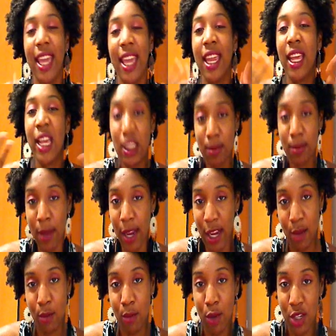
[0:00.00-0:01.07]
and it keeps my
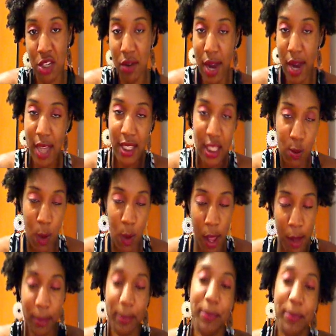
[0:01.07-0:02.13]
hair moisturized as
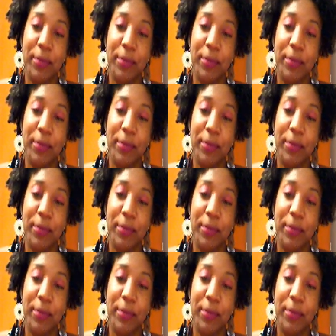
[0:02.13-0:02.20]
well.